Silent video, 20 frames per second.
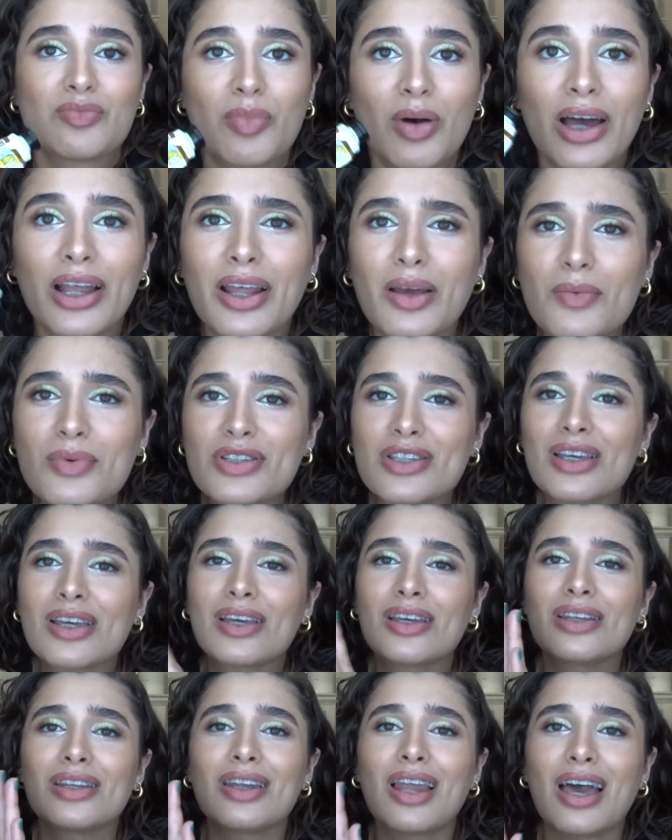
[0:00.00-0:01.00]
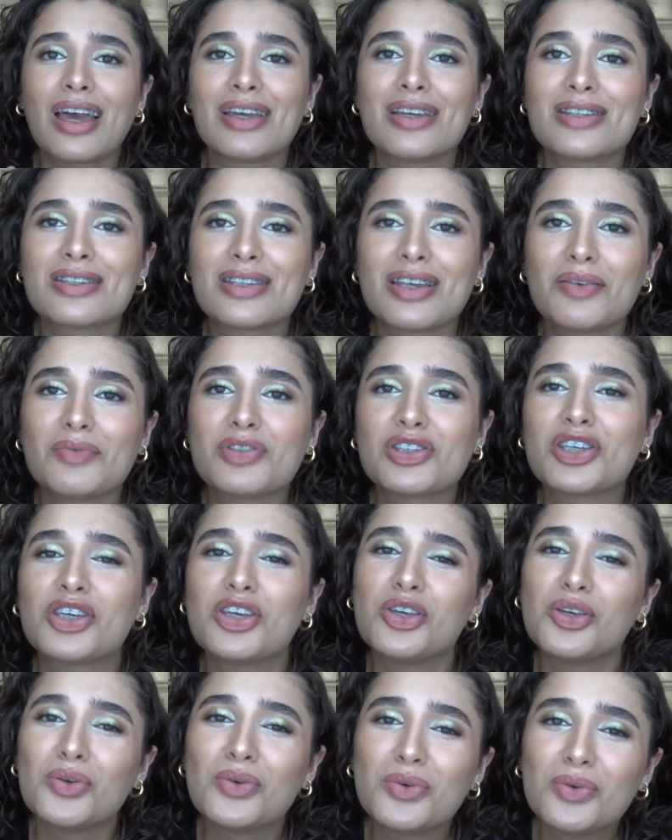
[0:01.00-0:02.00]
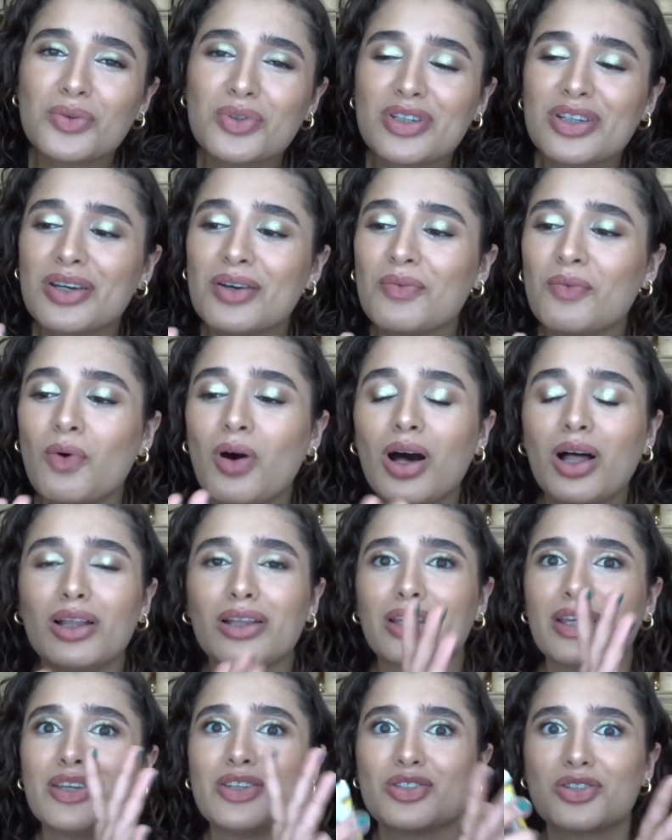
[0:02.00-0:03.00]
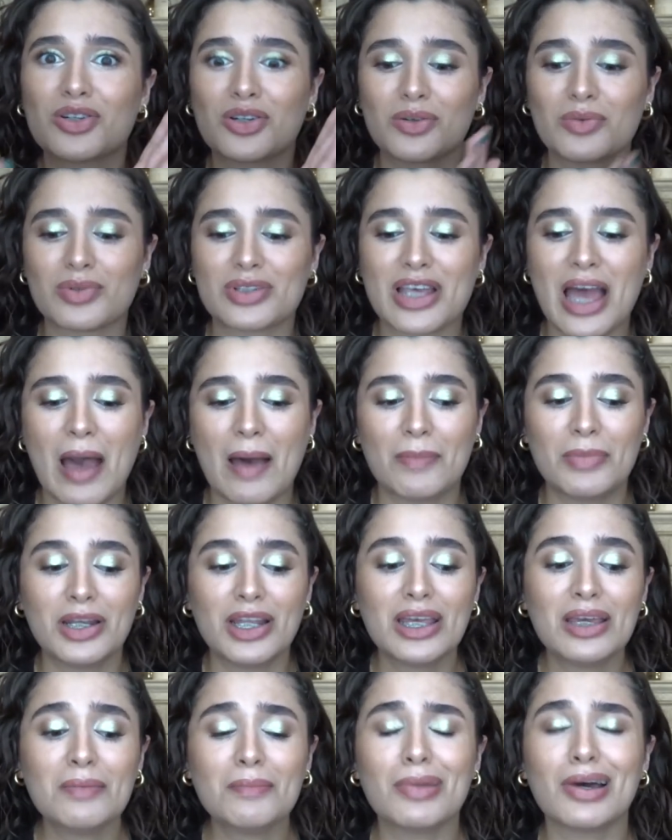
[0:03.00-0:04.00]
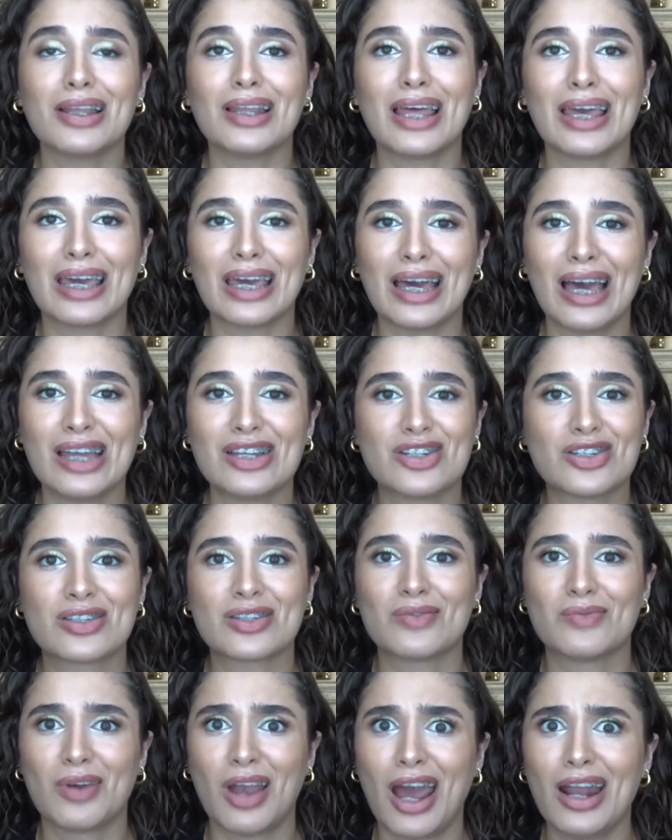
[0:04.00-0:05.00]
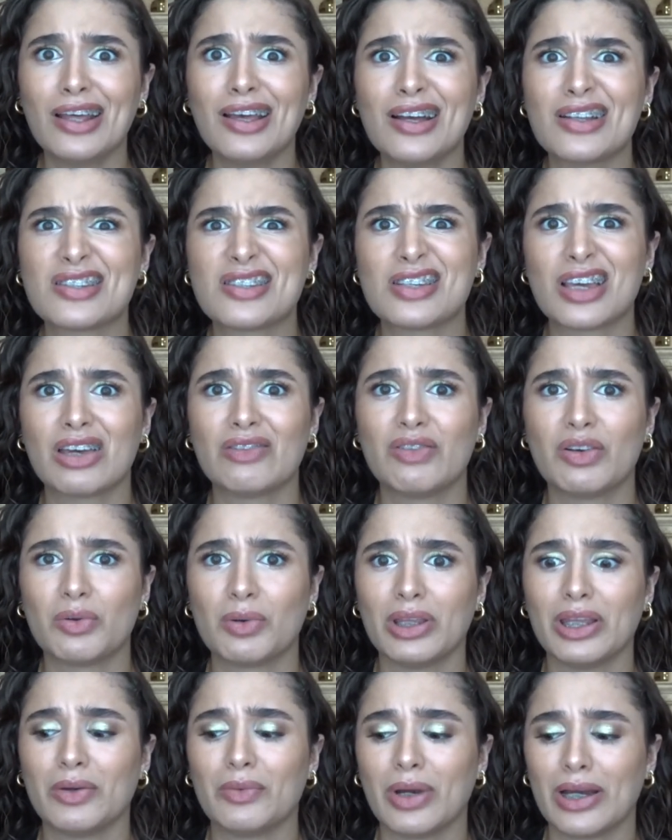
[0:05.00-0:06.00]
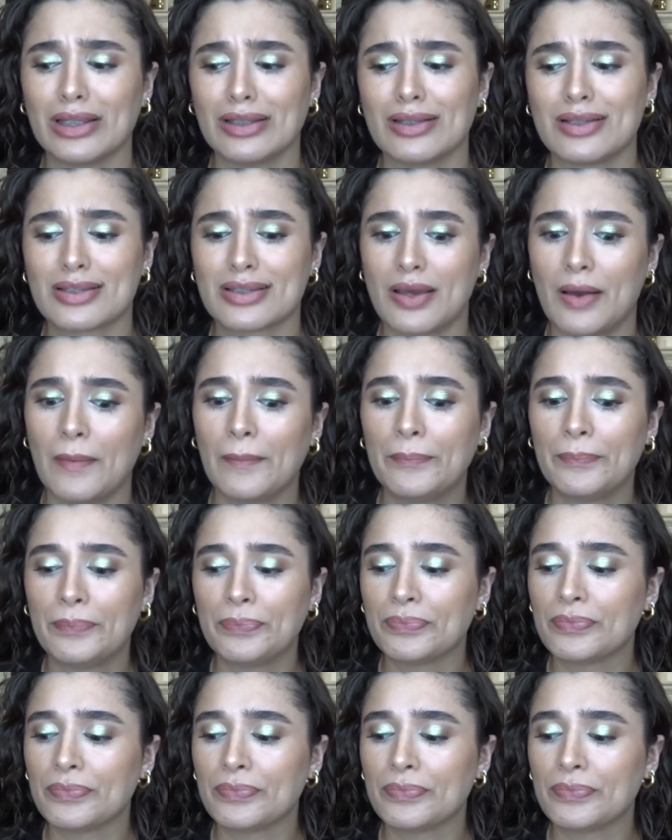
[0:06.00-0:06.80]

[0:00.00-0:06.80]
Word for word: But it was like nice, it was cute while Easter was happening, but like I just kind of got sick of it really quickly, so.